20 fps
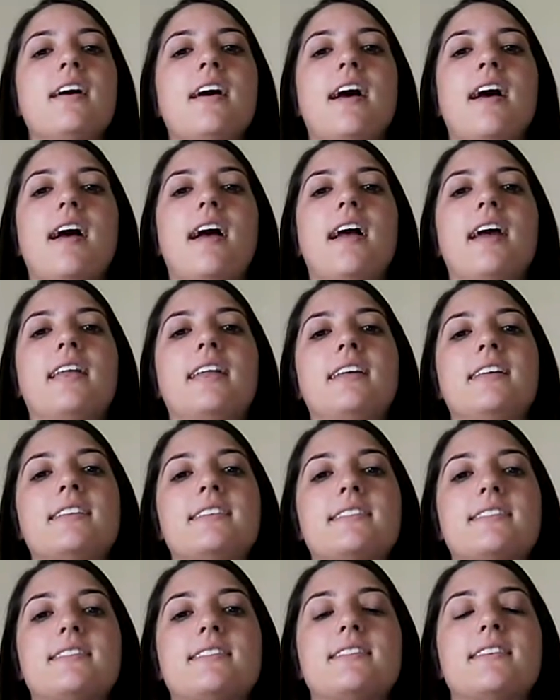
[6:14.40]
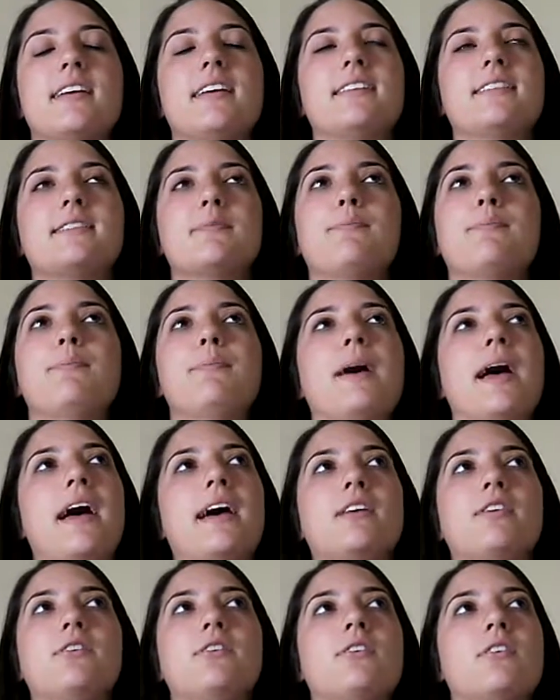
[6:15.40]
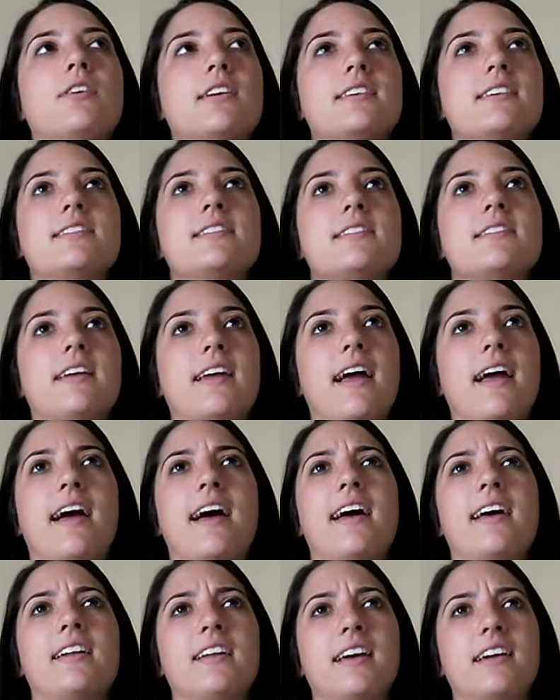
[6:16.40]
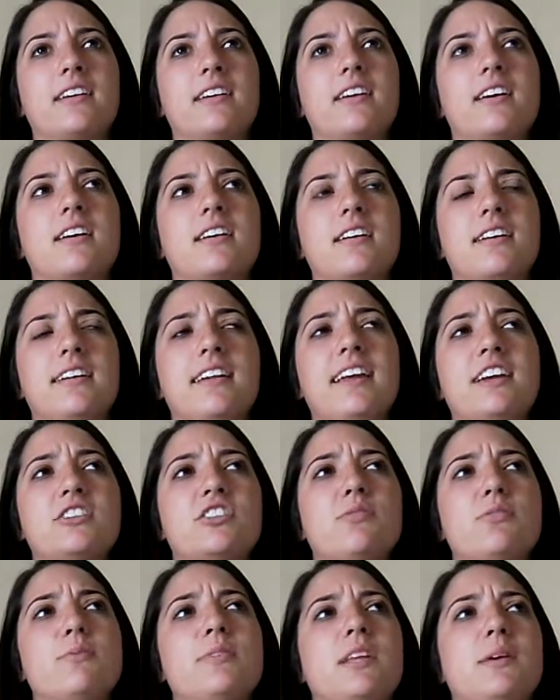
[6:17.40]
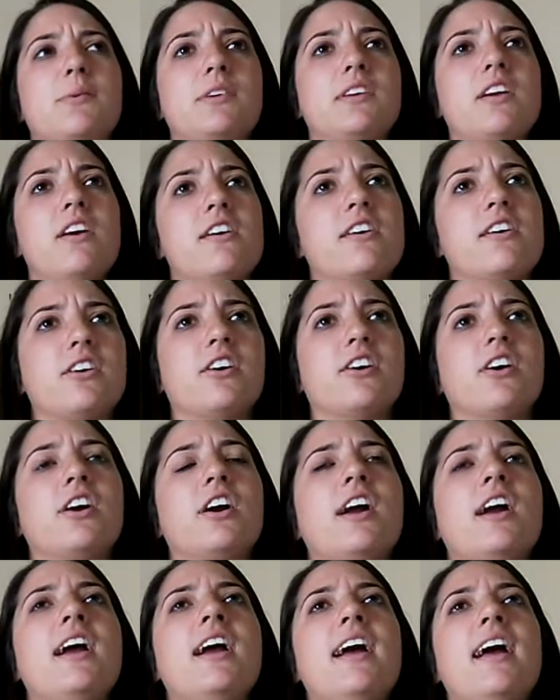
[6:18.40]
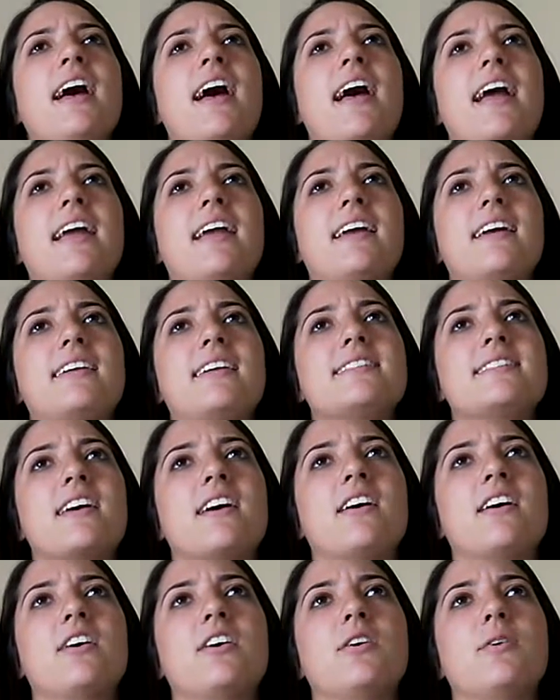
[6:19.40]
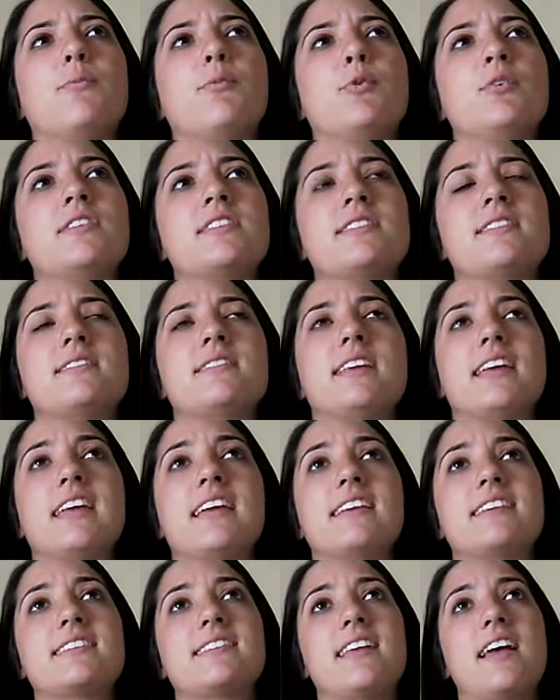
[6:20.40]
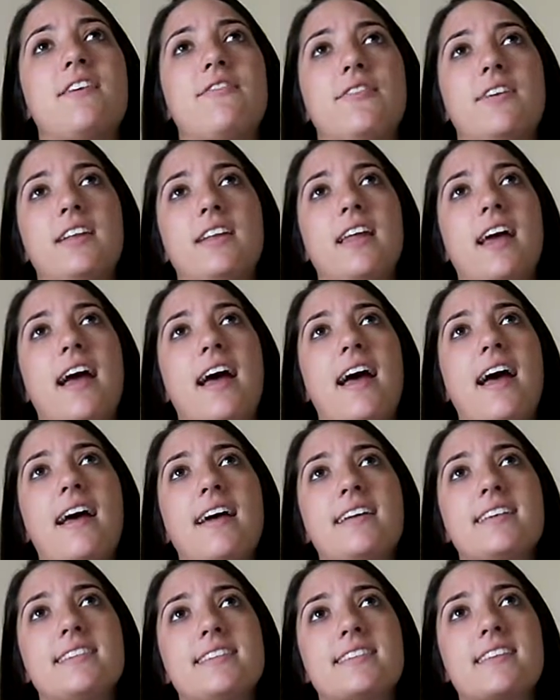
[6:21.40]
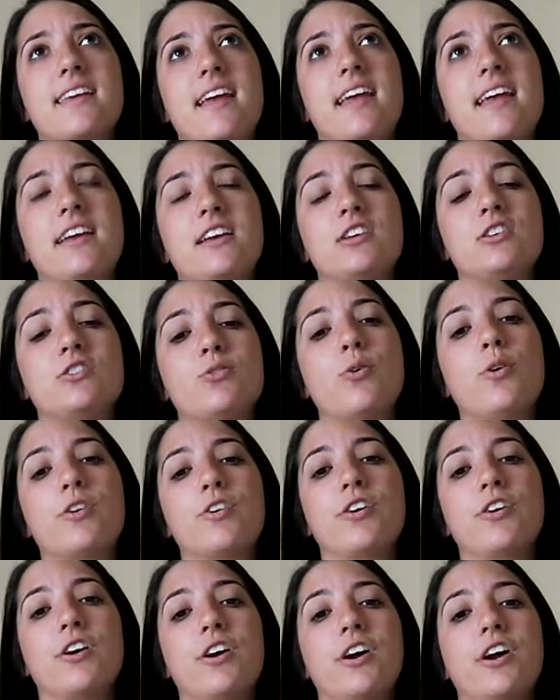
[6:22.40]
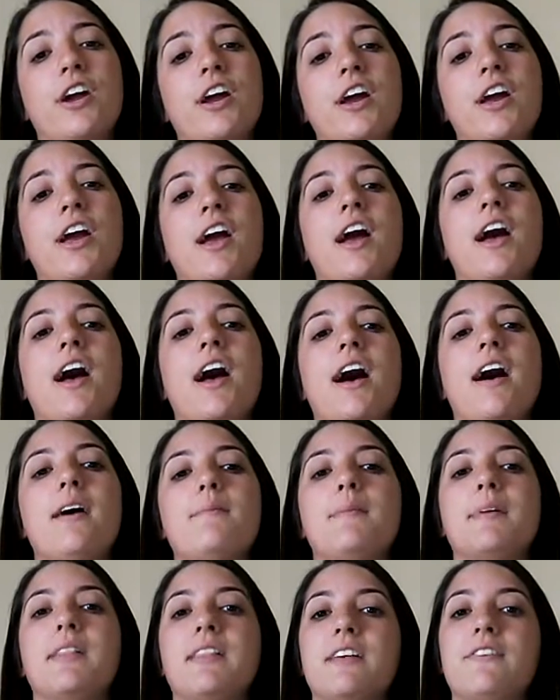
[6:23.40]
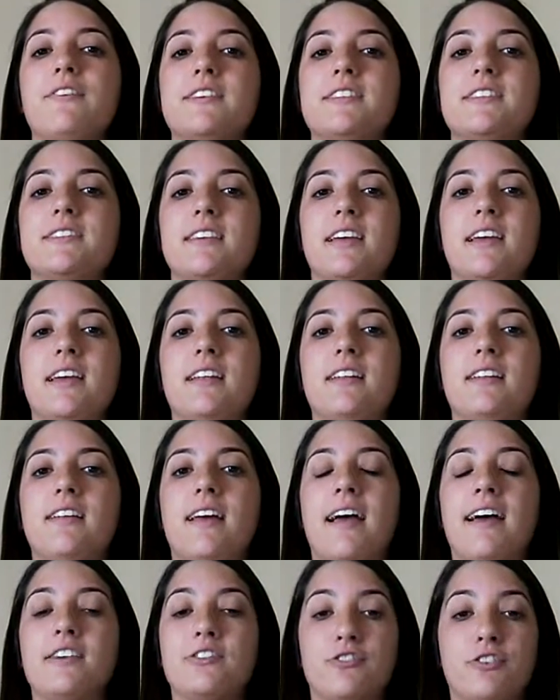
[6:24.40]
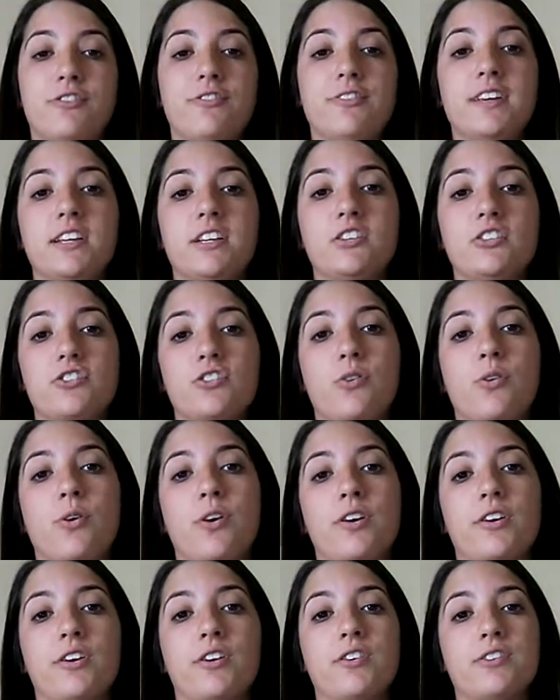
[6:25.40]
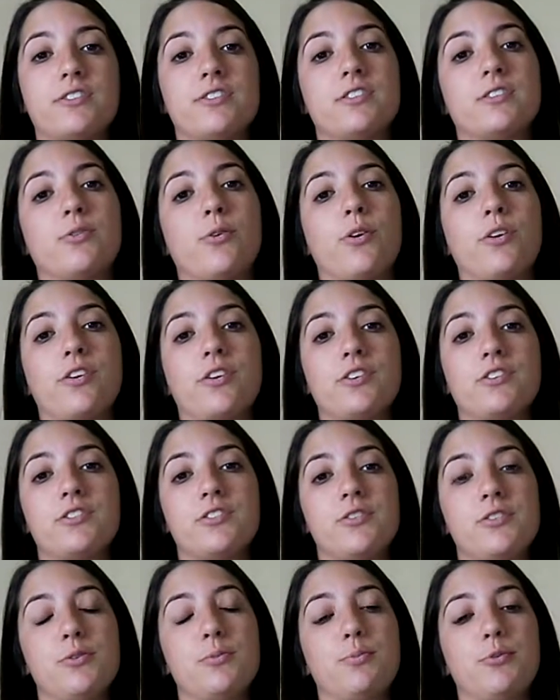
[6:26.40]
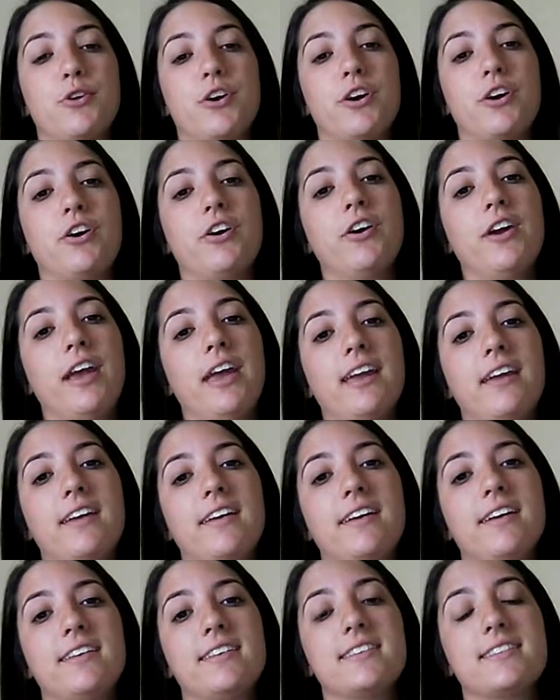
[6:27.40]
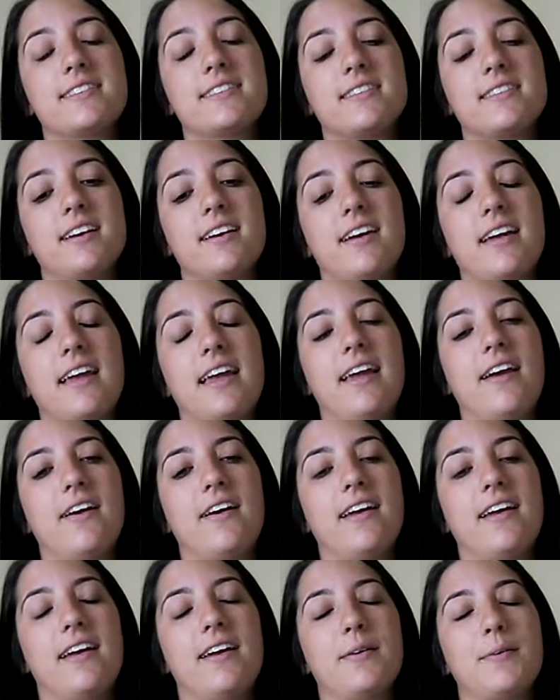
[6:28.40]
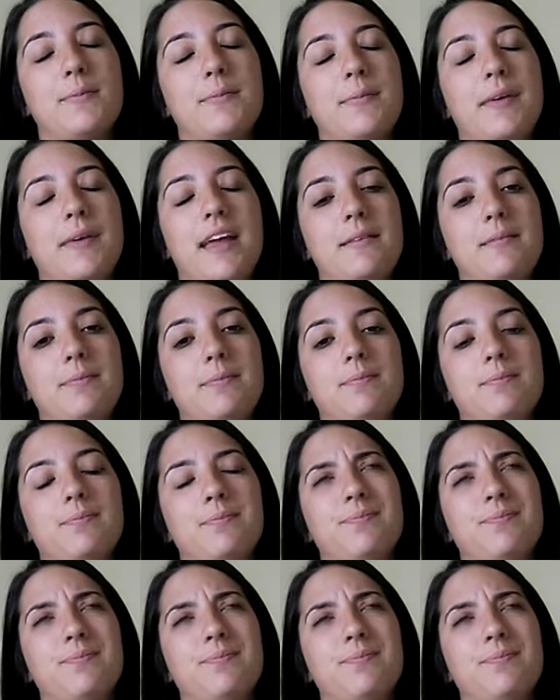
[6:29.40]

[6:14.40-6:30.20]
and it's a battle because they had like a connection when they were younger. And when King Stefan has a daughter, Maleficent, as revenge, orders the daughter to prick her hands and